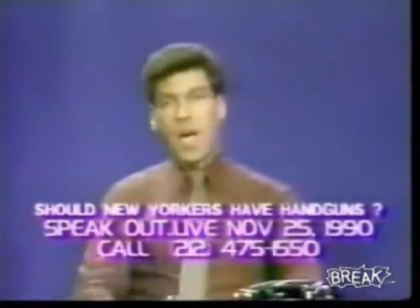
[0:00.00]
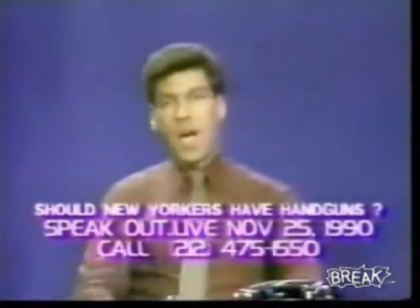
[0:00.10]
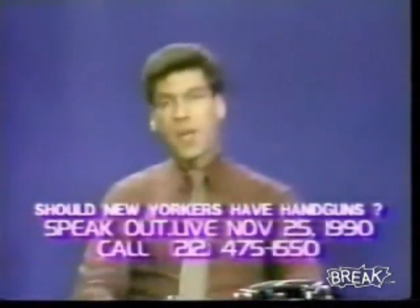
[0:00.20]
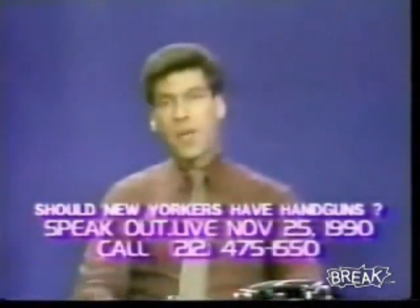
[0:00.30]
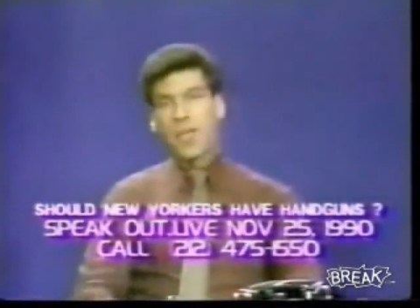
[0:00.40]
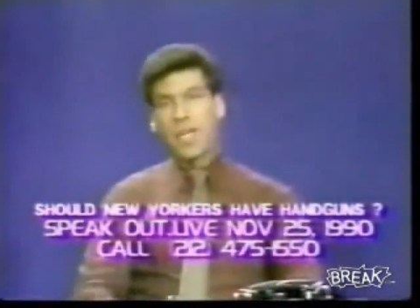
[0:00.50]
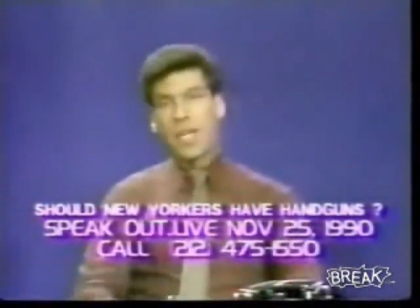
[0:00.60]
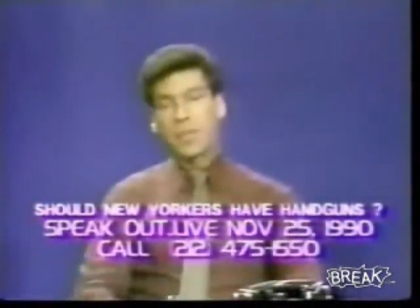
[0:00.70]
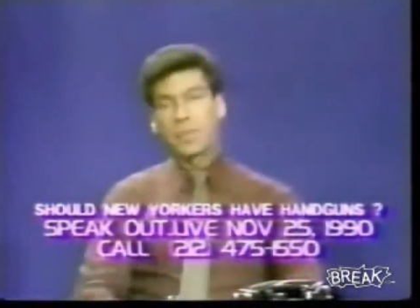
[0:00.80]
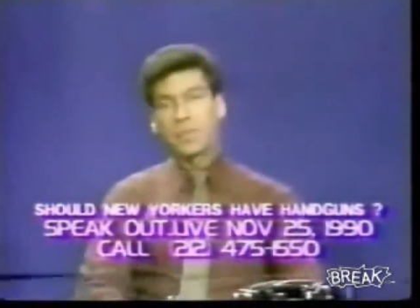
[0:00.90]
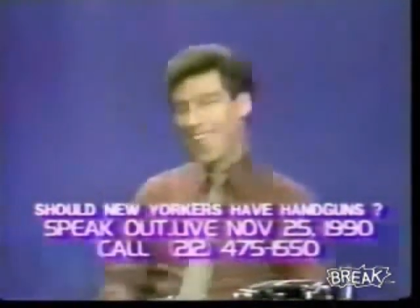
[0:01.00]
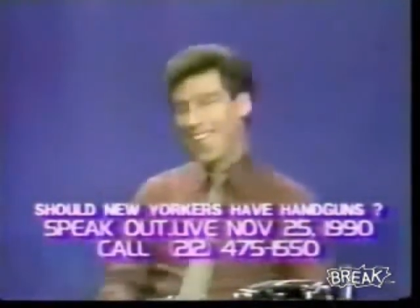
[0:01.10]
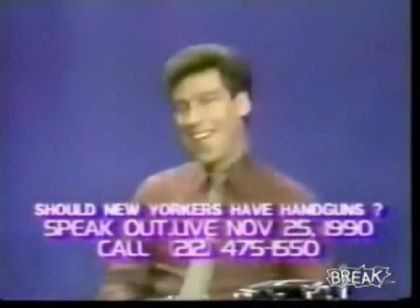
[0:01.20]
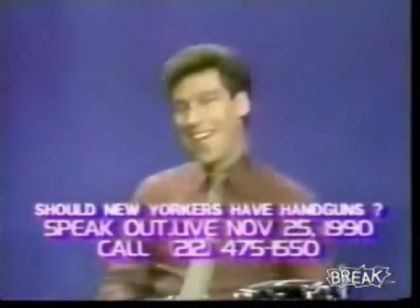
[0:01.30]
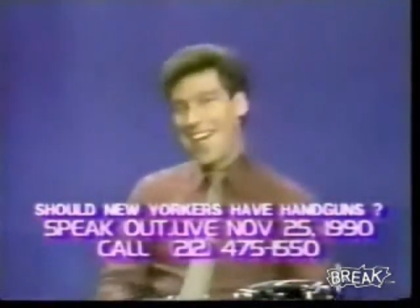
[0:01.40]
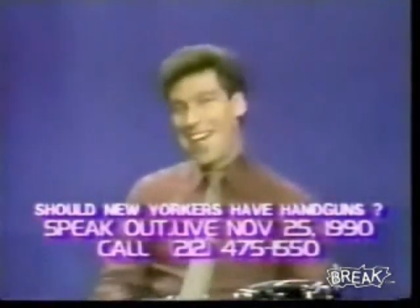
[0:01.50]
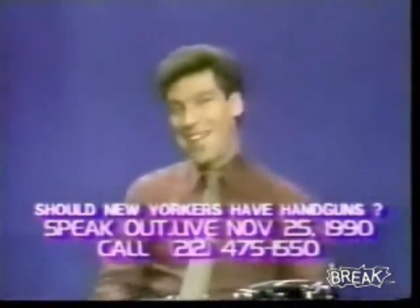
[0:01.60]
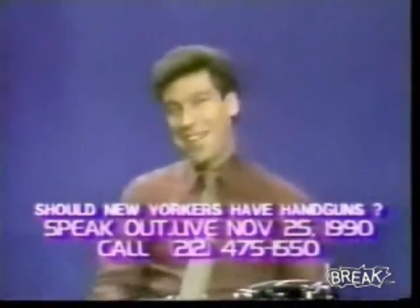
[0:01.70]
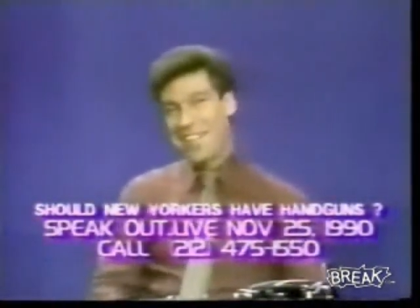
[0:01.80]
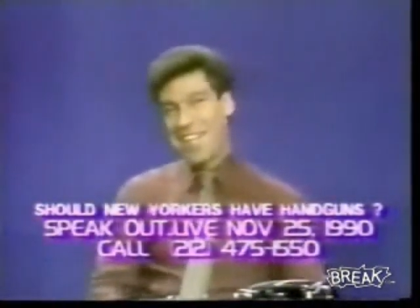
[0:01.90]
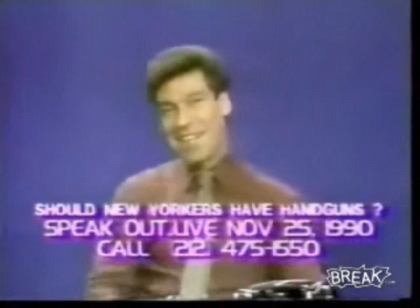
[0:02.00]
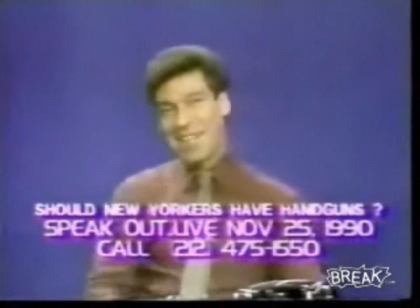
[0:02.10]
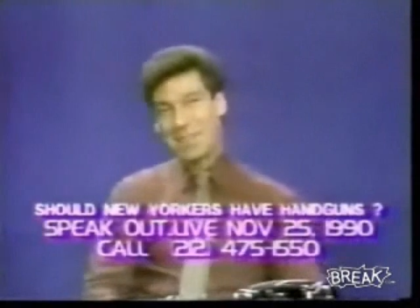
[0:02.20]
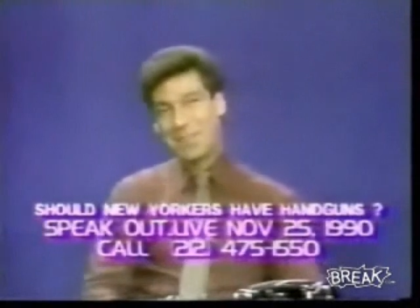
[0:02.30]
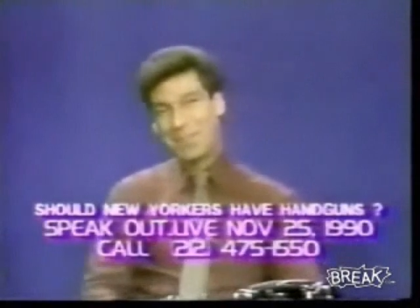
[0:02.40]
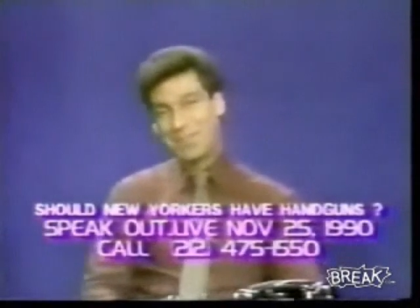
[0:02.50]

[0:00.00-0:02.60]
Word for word: Hi, you're on the air. Hi, you're on the air. Fuck